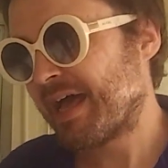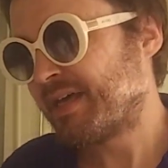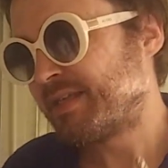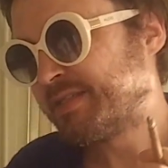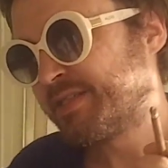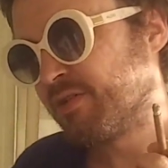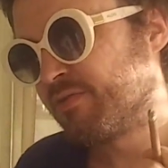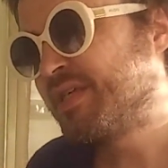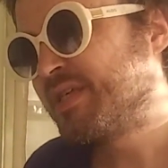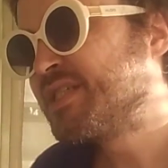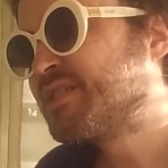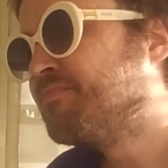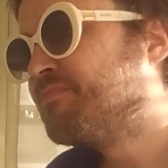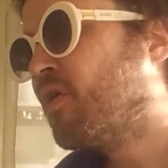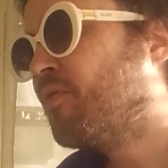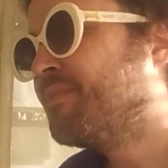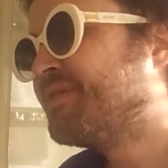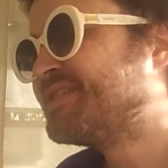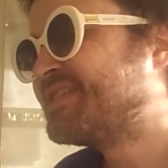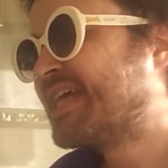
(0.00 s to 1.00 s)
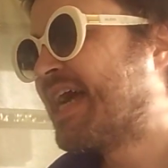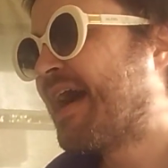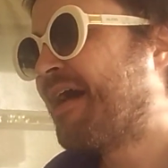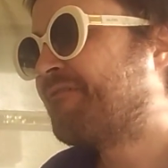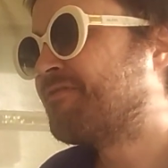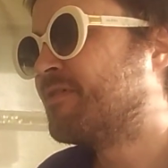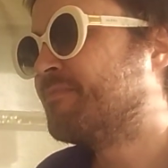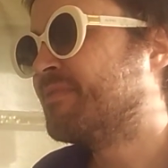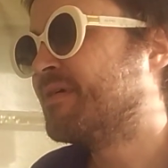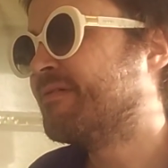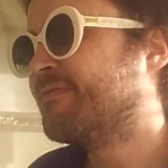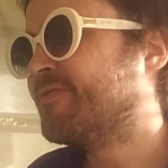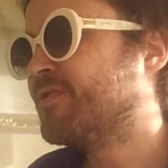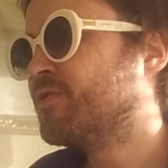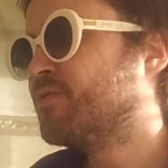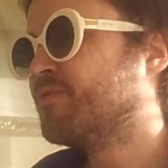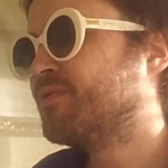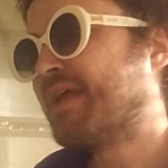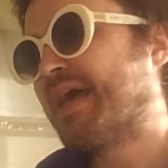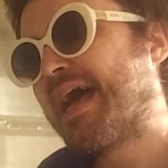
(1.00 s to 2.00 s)
So these moments have to be
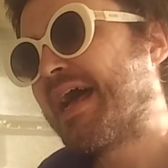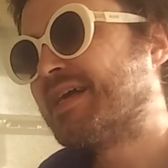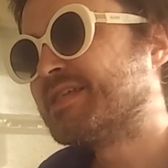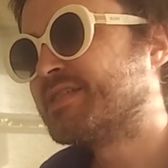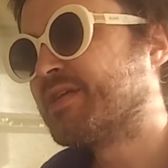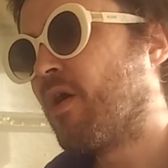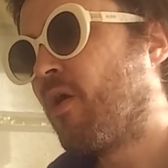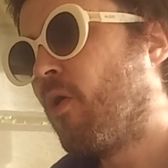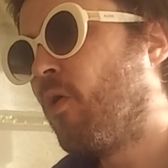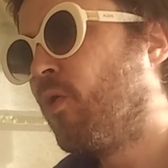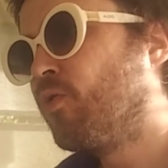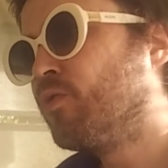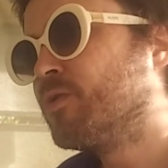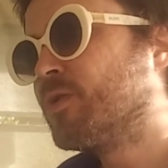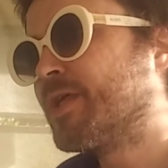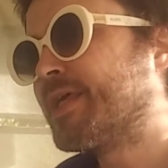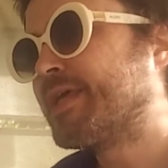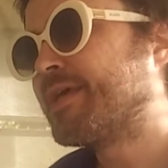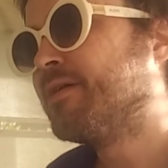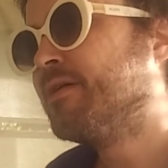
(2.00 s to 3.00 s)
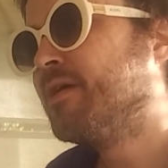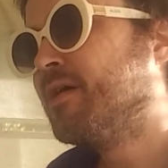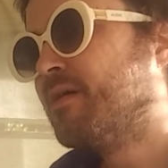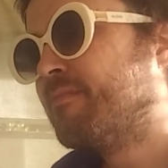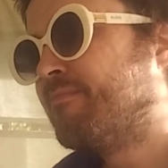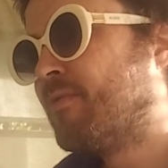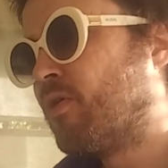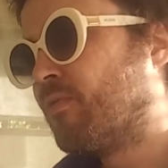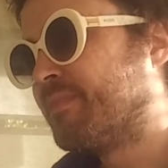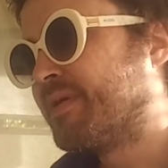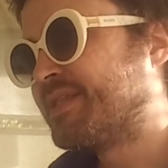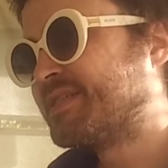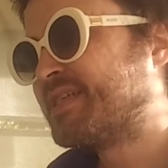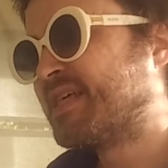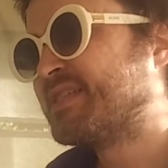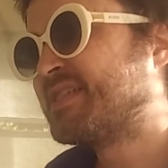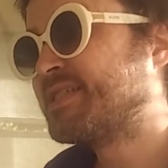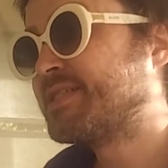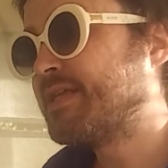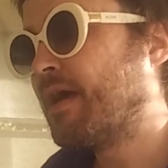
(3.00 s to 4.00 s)
viewed as holy moments,
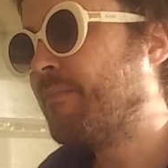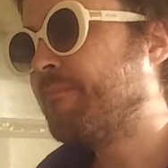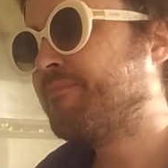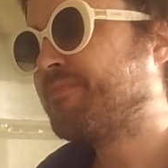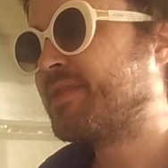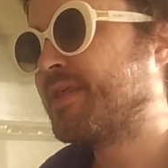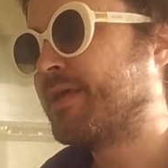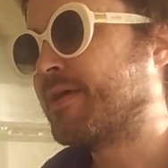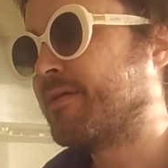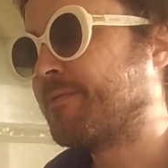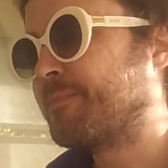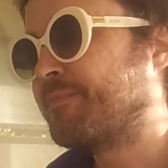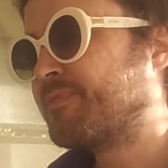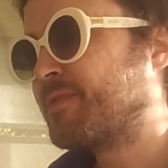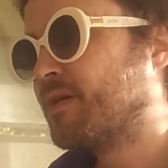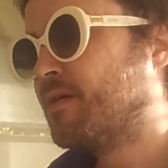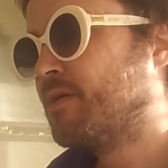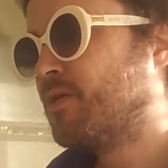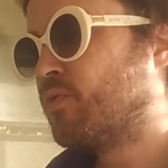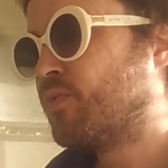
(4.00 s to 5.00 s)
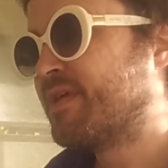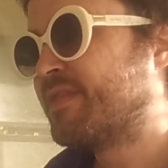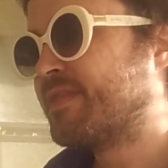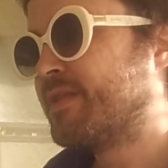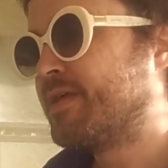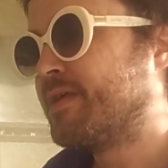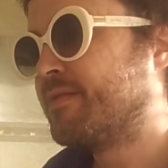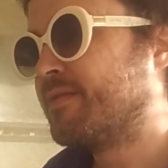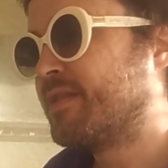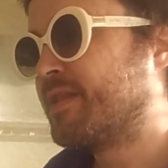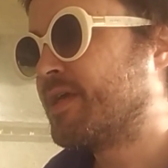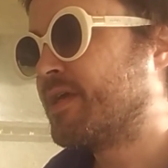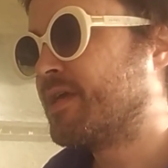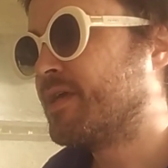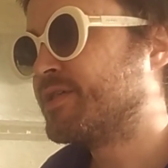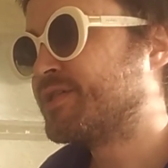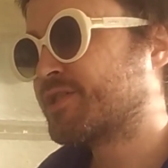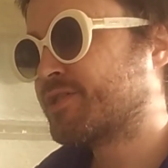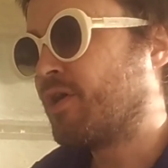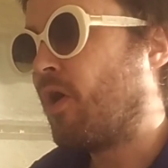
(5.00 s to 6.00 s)
as something within the
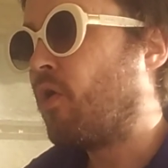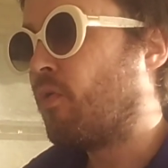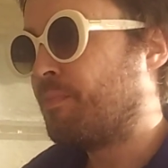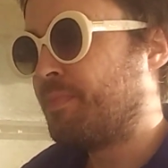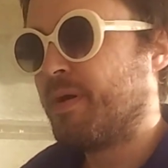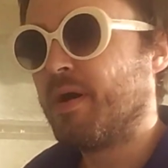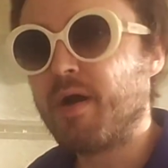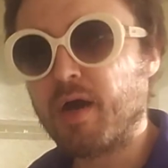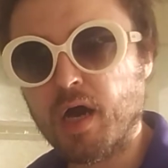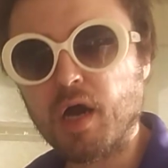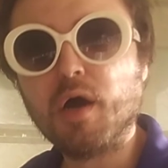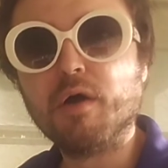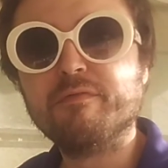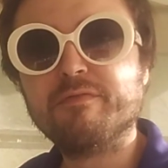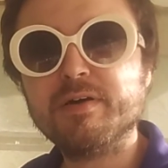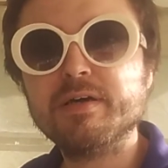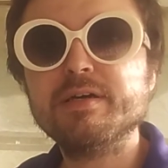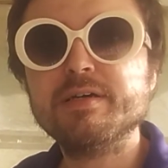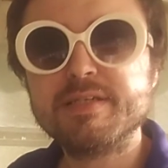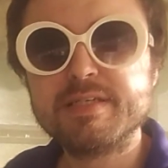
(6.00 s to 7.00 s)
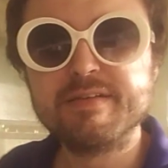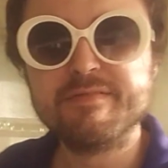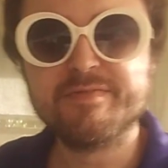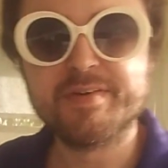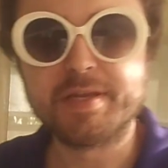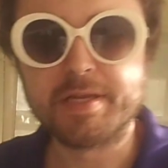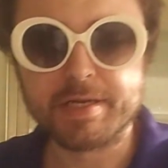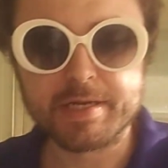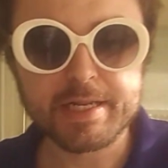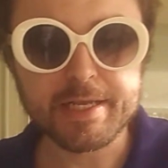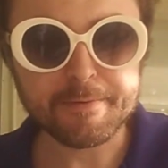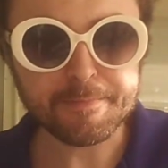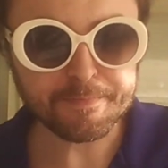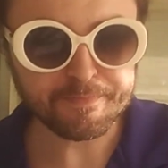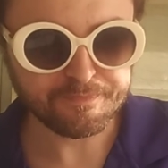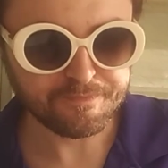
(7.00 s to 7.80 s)
scope of divinity.